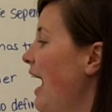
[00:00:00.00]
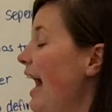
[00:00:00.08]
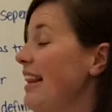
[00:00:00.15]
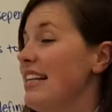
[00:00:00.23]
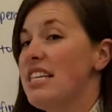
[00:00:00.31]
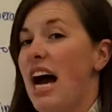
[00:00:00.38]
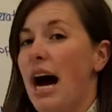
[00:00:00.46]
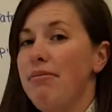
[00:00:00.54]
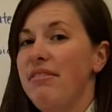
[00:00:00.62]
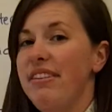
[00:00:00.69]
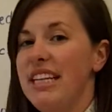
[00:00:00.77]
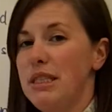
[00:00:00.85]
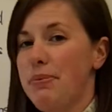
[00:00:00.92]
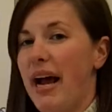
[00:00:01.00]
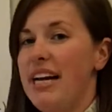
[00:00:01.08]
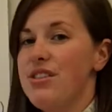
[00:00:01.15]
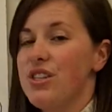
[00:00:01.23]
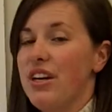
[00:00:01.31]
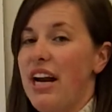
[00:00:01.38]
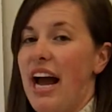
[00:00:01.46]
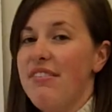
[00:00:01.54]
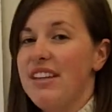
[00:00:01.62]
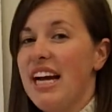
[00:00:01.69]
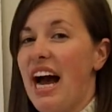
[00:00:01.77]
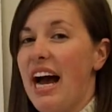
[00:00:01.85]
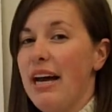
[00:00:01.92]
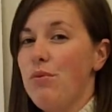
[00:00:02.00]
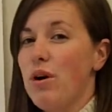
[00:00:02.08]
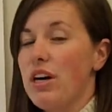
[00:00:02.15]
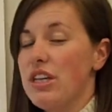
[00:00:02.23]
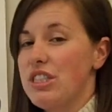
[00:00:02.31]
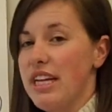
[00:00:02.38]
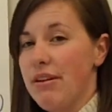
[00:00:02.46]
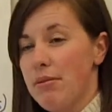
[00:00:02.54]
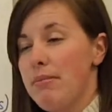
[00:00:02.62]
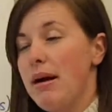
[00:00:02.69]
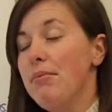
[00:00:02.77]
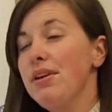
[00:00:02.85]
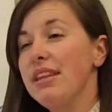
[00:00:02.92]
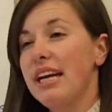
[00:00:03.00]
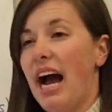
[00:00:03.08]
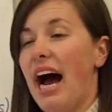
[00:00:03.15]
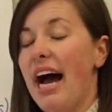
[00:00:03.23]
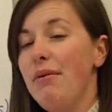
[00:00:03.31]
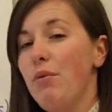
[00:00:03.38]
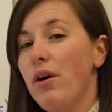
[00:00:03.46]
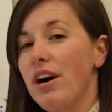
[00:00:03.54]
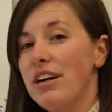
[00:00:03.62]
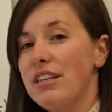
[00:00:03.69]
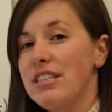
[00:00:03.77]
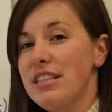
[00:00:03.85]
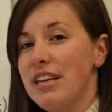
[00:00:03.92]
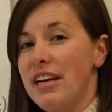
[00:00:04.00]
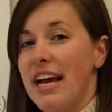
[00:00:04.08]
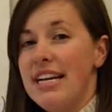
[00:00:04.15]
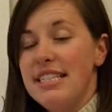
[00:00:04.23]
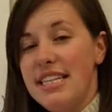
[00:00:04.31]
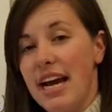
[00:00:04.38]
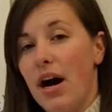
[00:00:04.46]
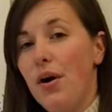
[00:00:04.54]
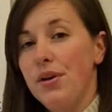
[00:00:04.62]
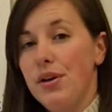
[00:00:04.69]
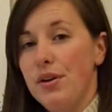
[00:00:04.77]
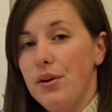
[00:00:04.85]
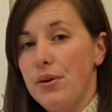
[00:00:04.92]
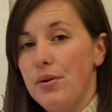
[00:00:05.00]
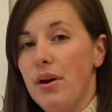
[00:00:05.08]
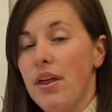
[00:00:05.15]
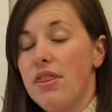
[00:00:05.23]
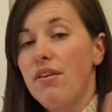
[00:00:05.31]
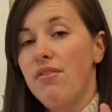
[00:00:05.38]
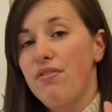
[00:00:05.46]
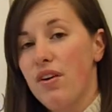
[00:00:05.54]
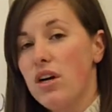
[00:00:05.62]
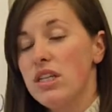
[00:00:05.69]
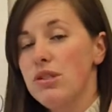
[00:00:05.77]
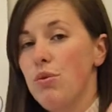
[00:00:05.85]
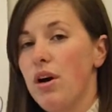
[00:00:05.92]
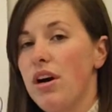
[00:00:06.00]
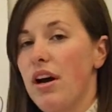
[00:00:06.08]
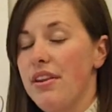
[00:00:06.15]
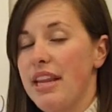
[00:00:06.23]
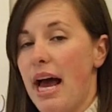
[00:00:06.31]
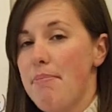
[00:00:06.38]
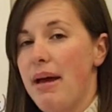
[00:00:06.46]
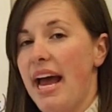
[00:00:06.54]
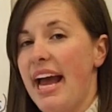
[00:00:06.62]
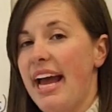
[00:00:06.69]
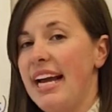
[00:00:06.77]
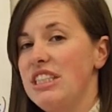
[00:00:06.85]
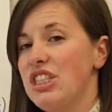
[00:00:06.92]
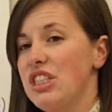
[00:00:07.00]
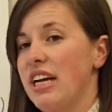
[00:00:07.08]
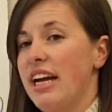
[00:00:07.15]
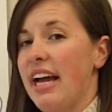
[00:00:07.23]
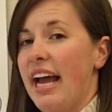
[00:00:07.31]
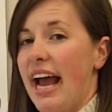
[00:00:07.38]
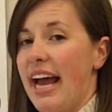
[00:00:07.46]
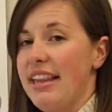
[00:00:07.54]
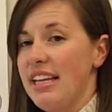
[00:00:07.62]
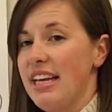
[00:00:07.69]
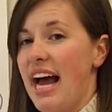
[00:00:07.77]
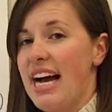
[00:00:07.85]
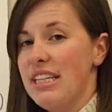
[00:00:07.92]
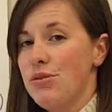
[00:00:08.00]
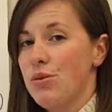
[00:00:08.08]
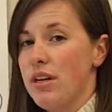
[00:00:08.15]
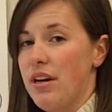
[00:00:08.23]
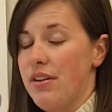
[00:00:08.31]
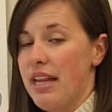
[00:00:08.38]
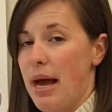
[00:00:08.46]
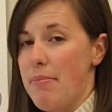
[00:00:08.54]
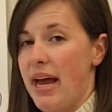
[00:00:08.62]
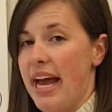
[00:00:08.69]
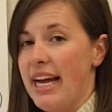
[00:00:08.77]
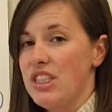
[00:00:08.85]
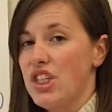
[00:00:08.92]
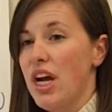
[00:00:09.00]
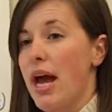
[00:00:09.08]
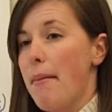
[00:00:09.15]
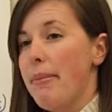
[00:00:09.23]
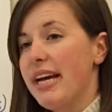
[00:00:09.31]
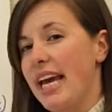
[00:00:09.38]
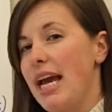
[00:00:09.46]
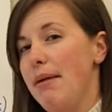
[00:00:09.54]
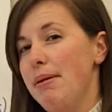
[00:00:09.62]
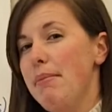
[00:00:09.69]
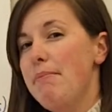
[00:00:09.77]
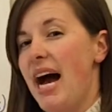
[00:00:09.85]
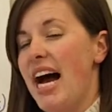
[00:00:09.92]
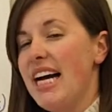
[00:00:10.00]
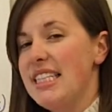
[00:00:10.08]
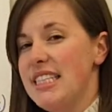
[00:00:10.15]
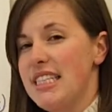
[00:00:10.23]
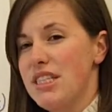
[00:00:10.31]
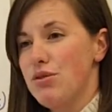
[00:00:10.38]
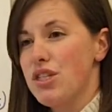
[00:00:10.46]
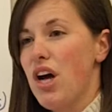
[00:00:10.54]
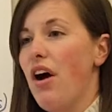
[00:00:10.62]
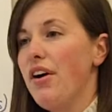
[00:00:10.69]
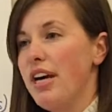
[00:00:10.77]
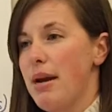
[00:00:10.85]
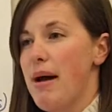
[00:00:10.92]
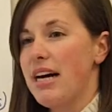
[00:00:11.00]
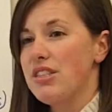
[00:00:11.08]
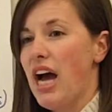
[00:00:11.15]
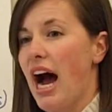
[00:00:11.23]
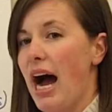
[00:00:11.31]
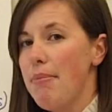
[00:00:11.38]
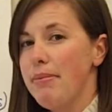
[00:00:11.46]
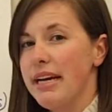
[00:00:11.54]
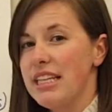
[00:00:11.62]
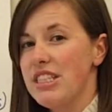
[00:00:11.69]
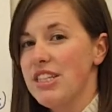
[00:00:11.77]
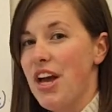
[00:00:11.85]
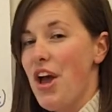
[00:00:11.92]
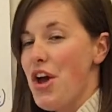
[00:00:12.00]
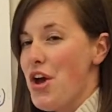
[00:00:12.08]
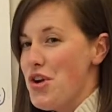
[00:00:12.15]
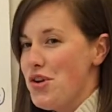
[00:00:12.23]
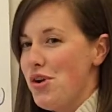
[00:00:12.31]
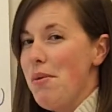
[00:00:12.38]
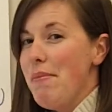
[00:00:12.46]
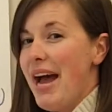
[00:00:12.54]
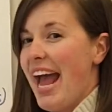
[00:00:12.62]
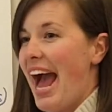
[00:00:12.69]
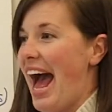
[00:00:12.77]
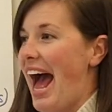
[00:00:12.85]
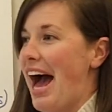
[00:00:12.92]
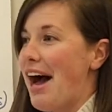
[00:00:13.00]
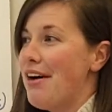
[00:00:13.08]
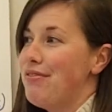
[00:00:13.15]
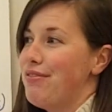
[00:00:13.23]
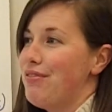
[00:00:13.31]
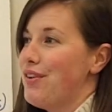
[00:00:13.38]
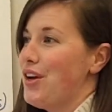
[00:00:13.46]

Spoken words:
At the top of each page, you're going to have the guide words. And remember, the guide words tell you the first word on that page and the last word on that page. But keep in mind, since we're talking about topics, you may have